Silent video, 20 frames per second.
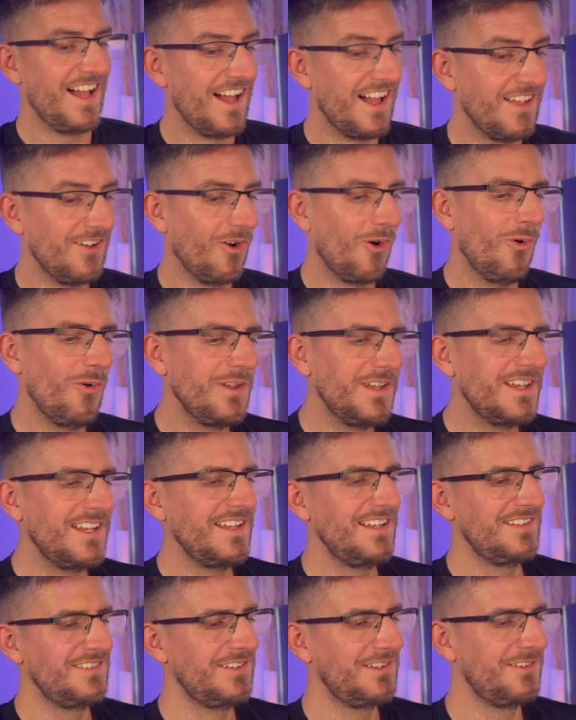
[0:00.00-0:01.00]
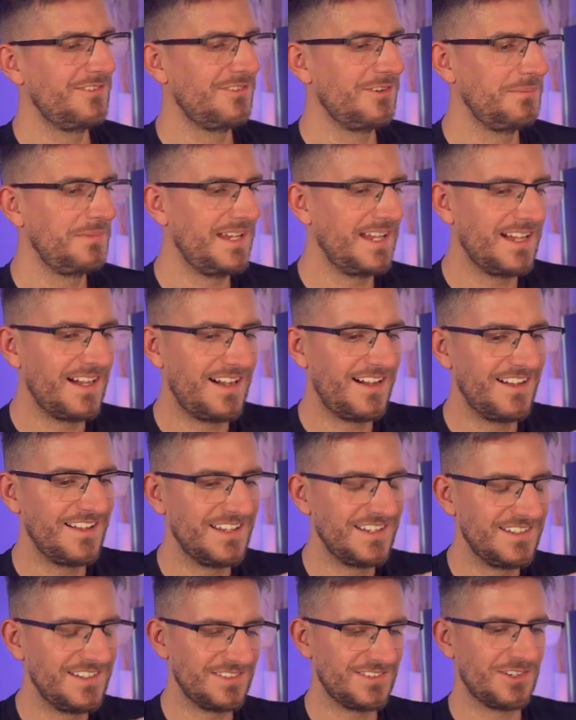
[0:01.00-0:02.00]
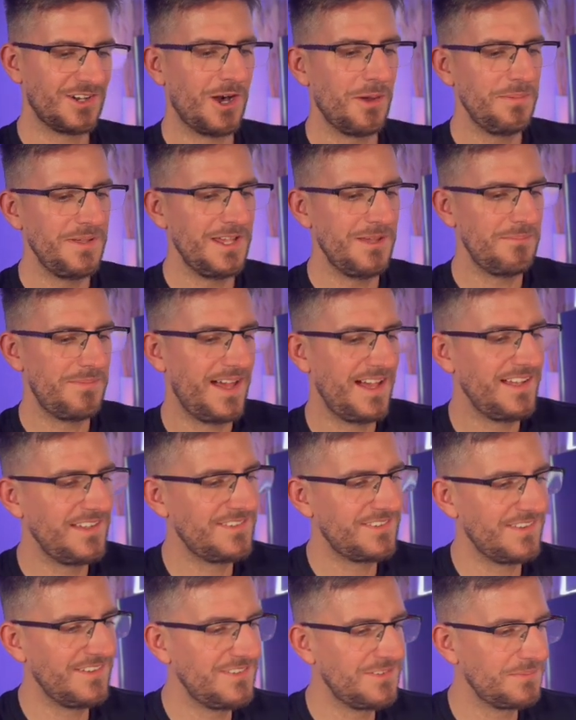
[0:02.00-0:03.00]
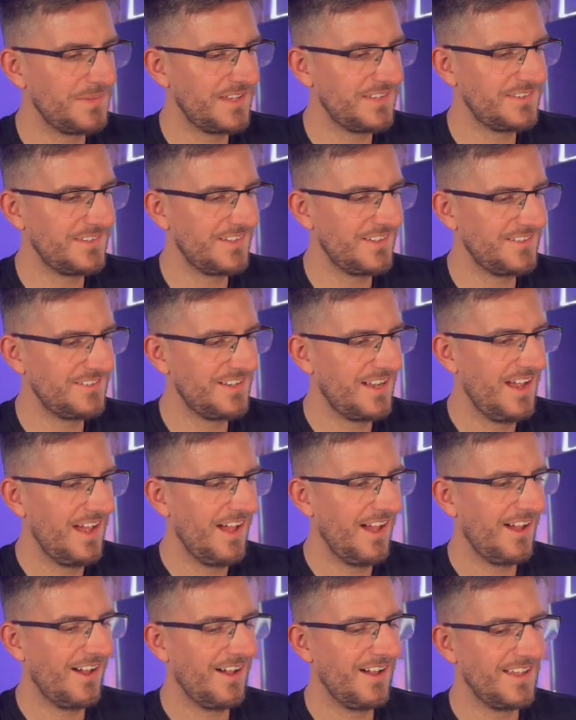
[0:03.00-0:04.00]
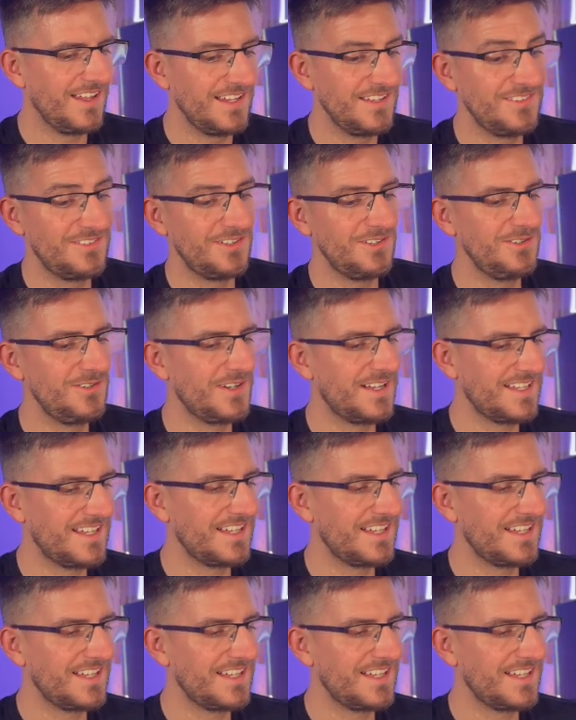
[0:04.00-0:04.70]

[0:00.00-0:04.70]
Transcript: And all you need to do from here is just copy and paste this message into a